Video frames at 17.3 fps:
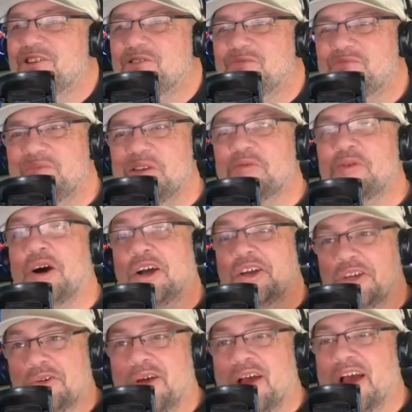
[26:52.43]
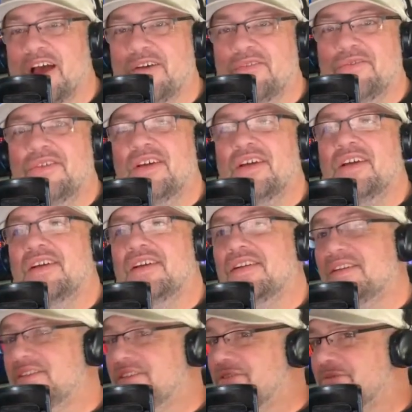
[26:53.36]
Meanwhile, you have,
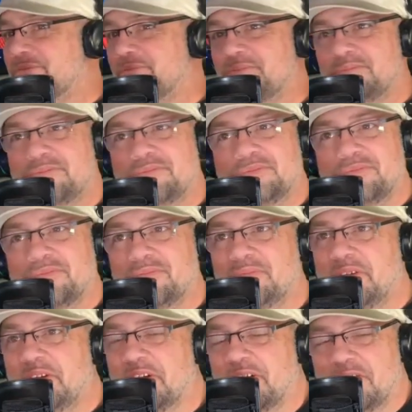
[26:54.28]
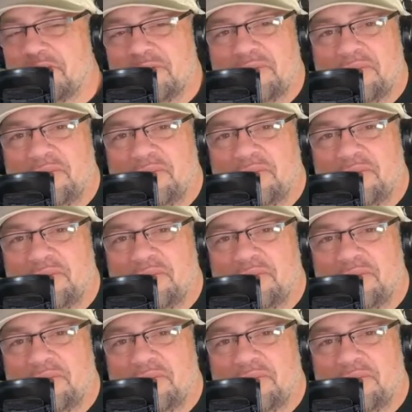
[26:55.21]
you know,